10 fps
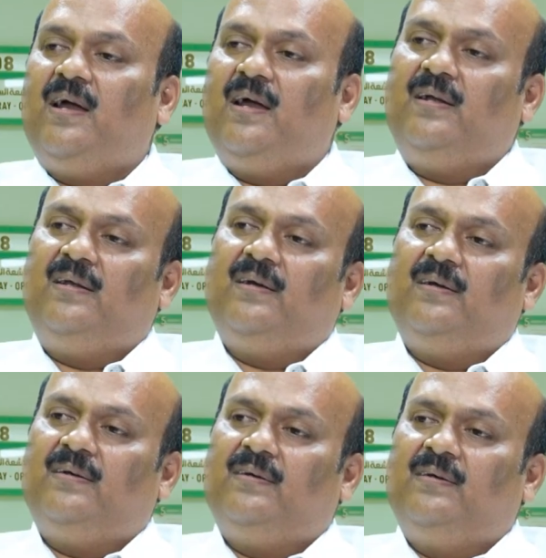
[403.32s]
and
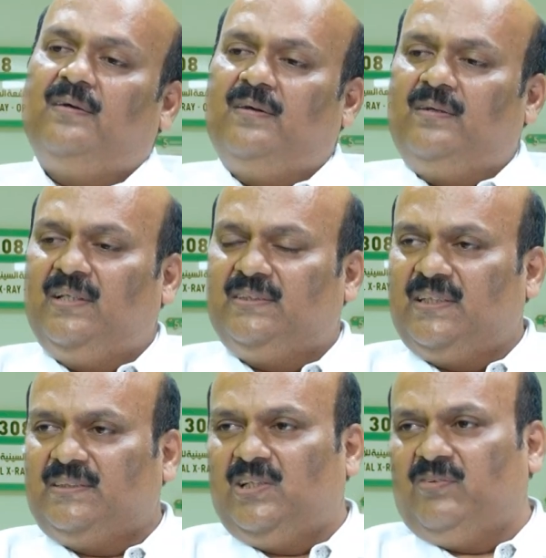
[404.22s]
the
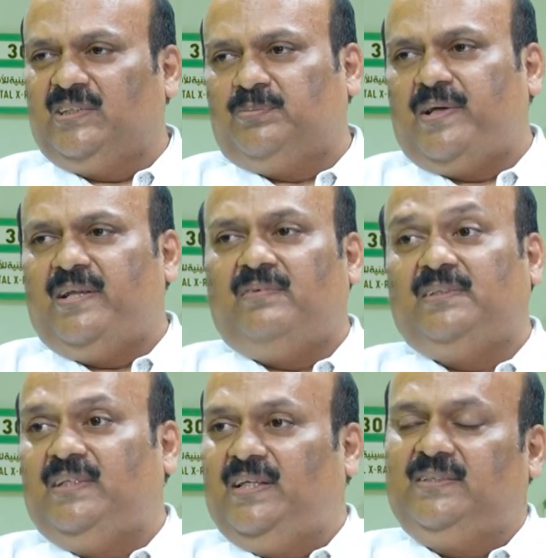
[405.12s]
structure of the spine will
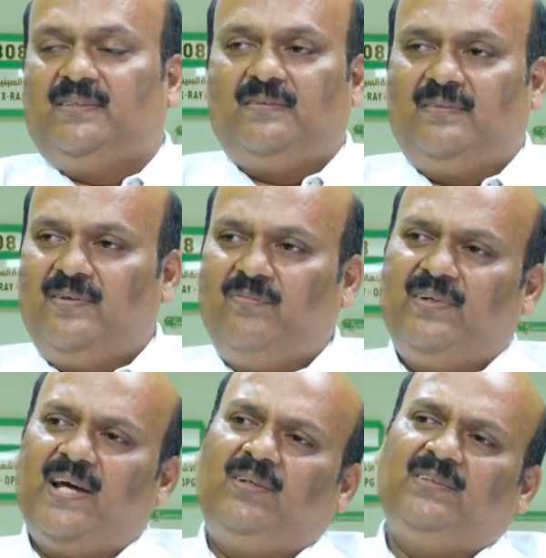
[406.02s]
change. If we
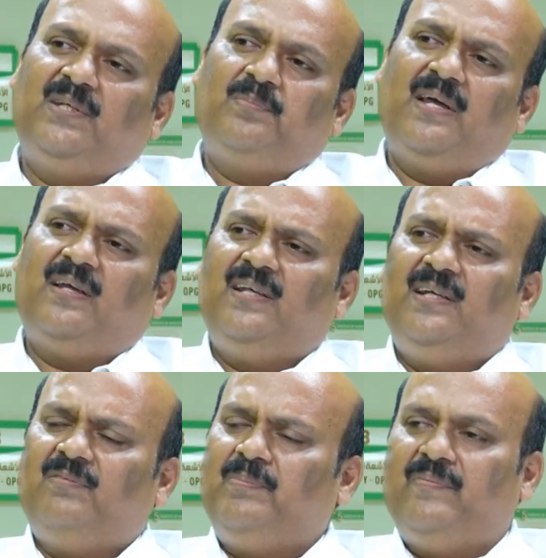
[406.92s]
diagnose them early,
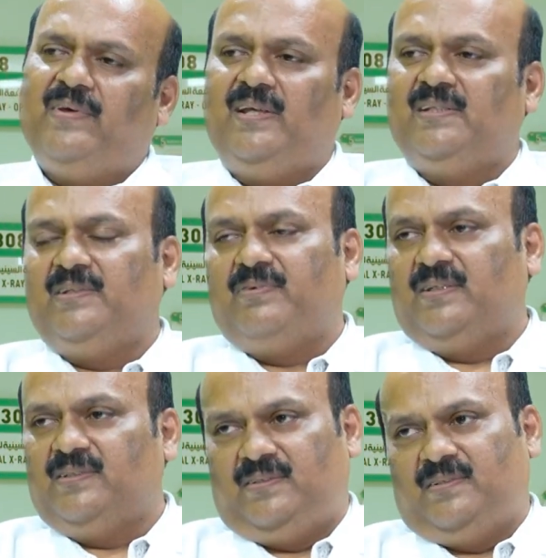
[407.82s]
it will be very easy
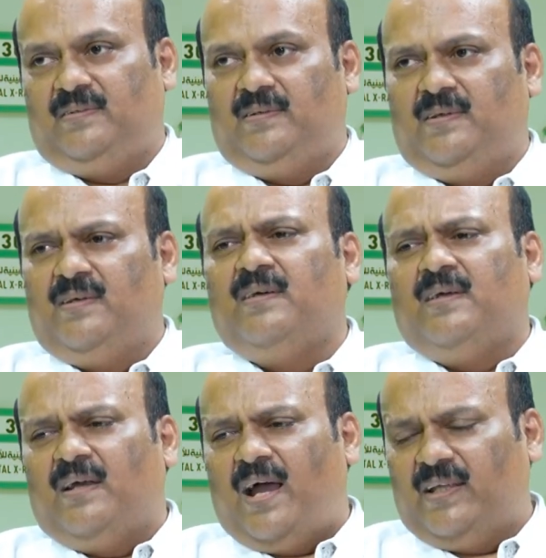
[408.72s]
for us.
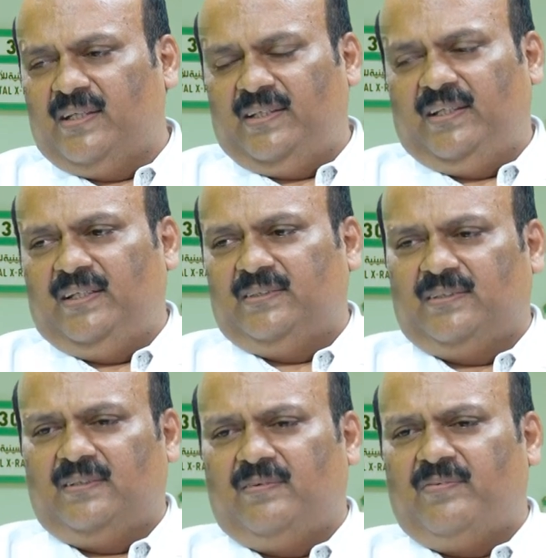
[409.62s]
Other thing is
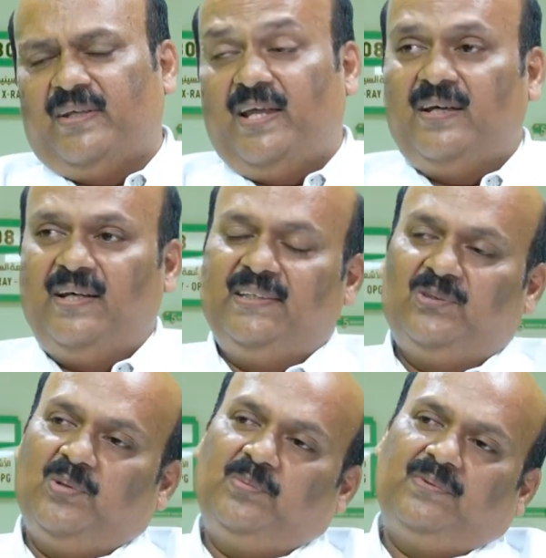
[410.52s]
for younger age
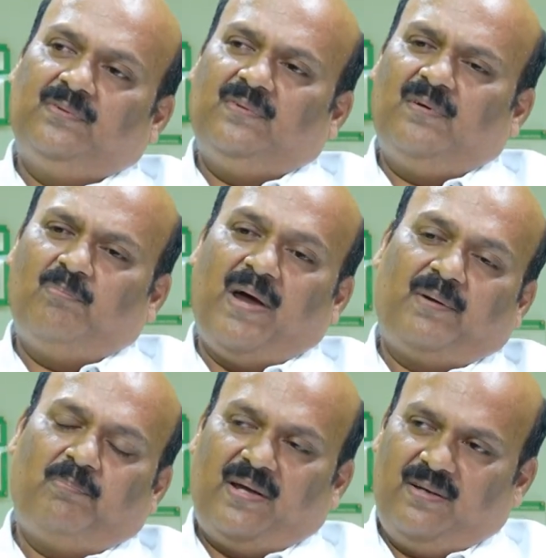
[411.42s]
groups,
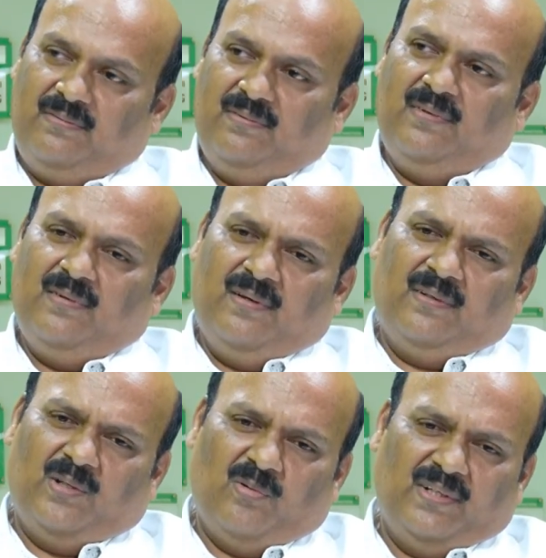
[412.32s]
backpack.
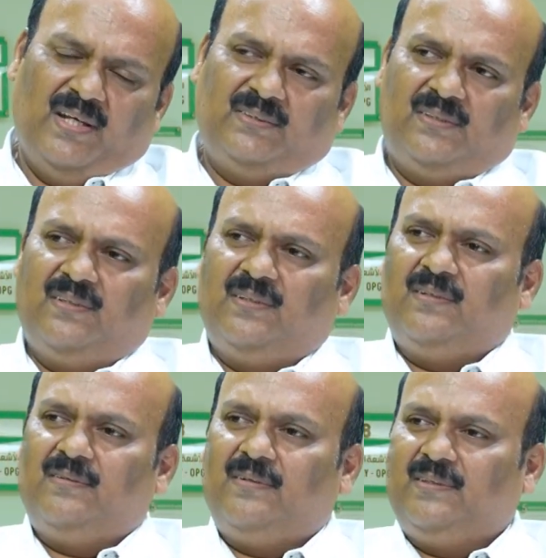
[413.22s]
Nowadays,
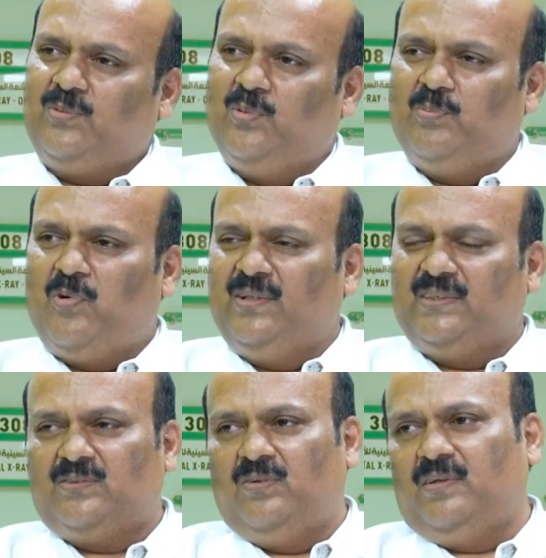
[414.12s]
The school
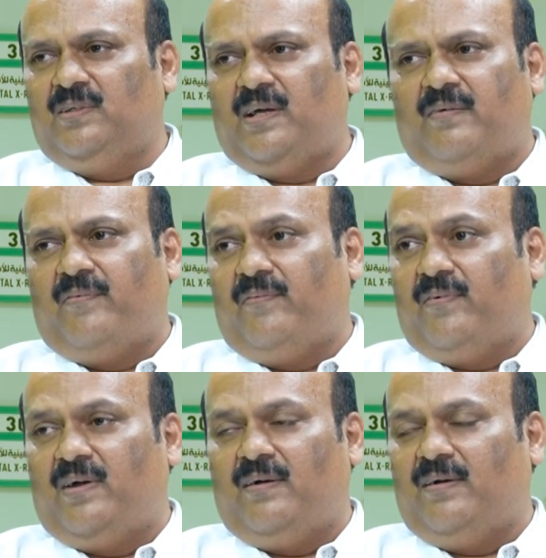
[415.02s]
bags are very
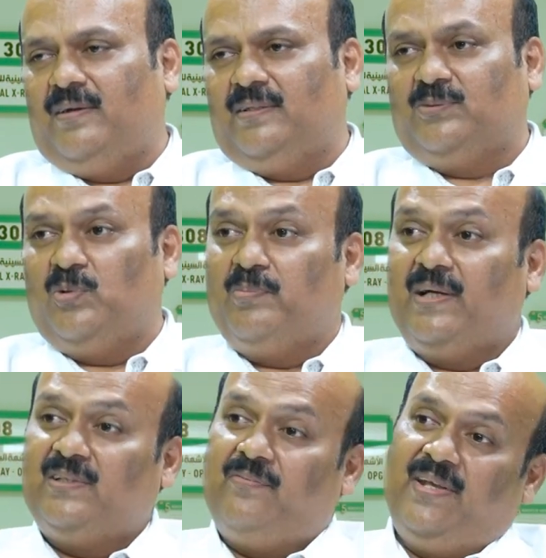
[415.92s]
heavy. School
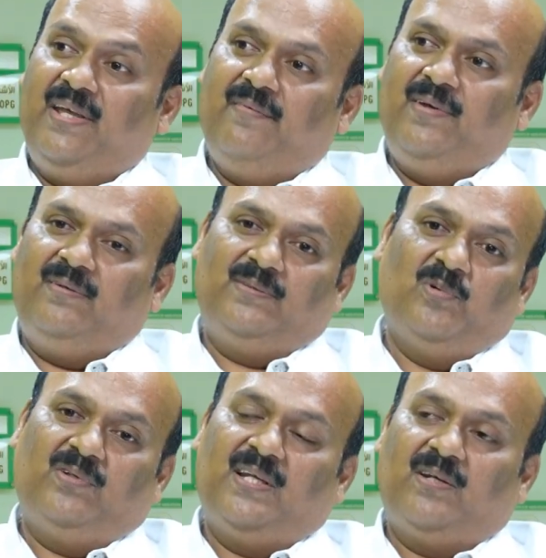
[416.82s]
bags are very heavy. It's
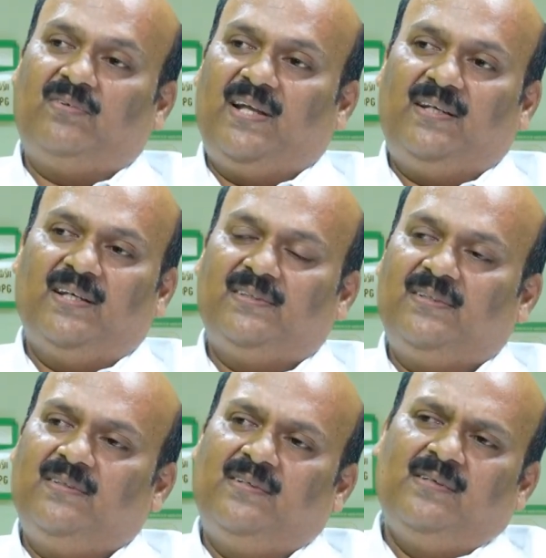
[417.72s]
more than around 10 kg.
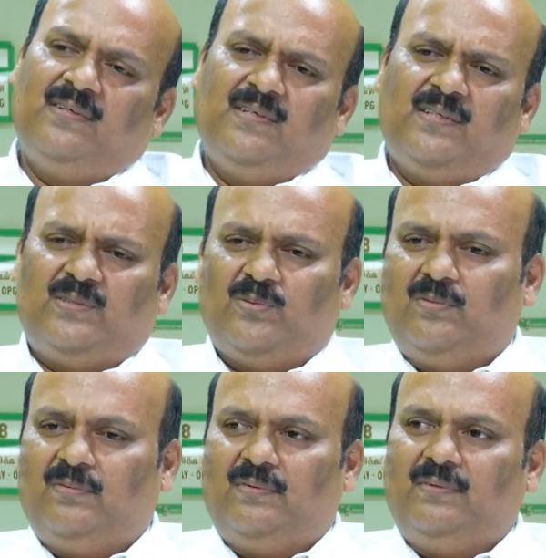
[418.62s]

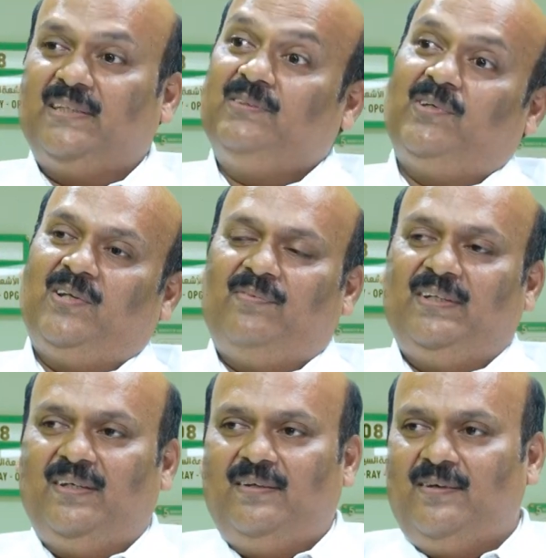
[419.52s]
So that's one of
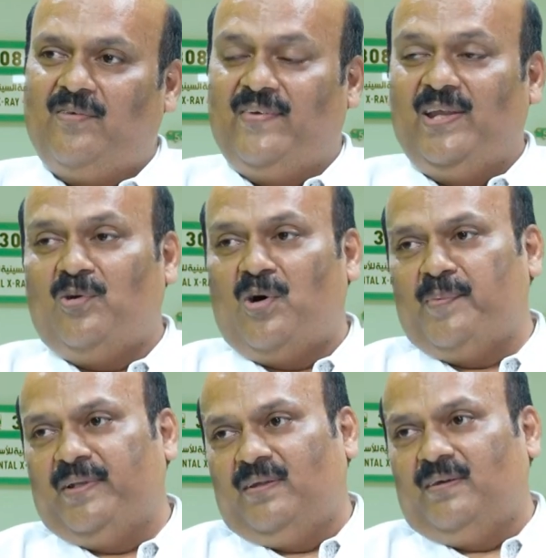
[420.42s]
the very
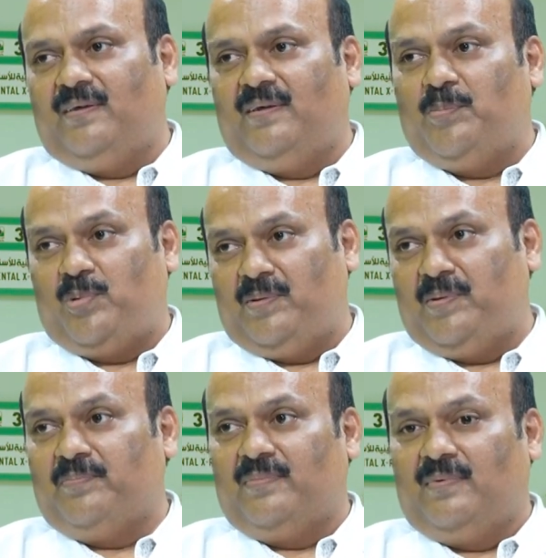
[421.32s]
common
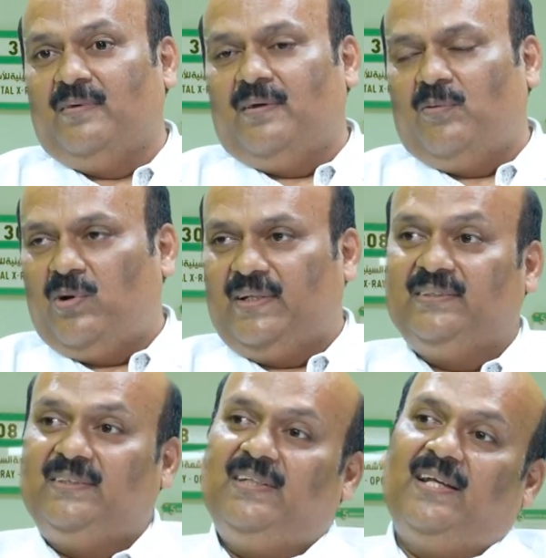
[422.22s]
problem what I
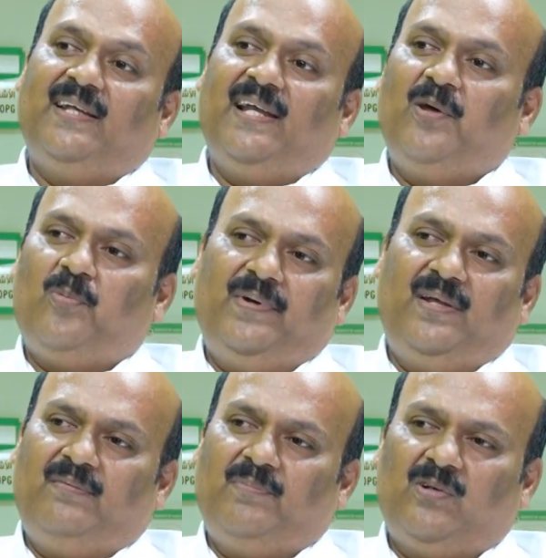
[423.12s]
see in daily
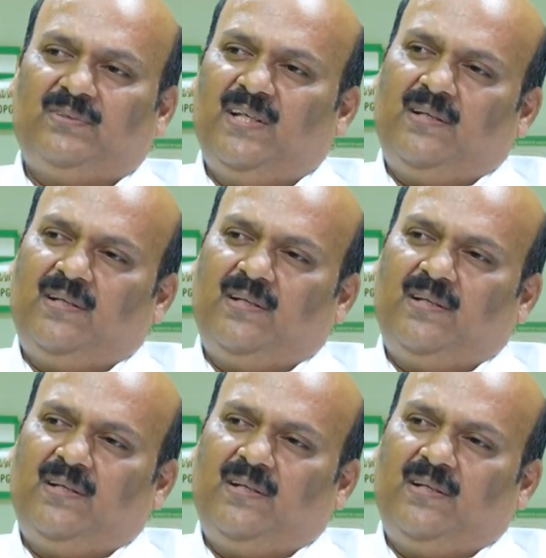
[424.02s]
OPD, because their